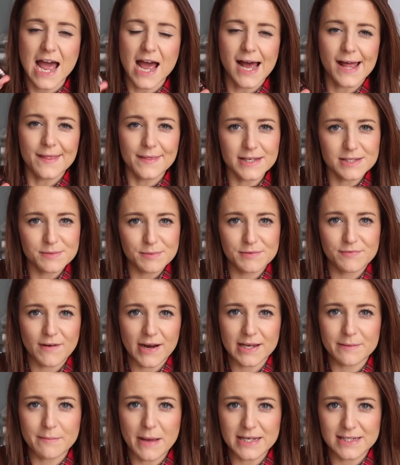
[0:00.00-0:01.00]
and this was
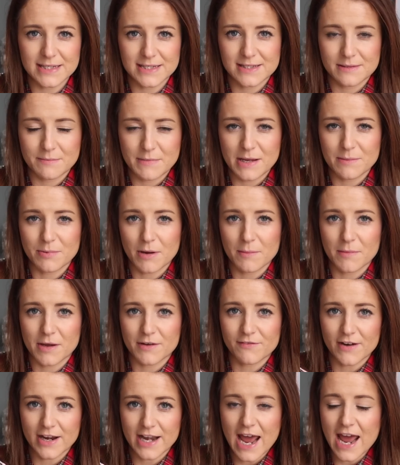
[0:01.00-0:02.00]
recommended to me by
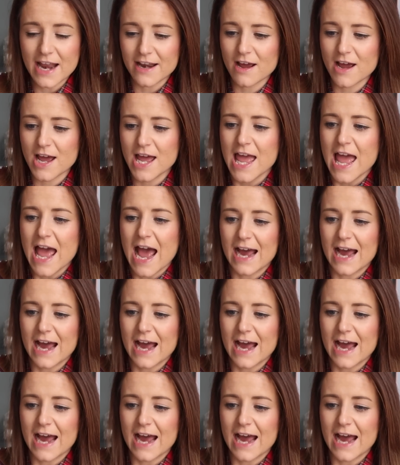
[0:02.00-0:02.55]
my friend Hannah,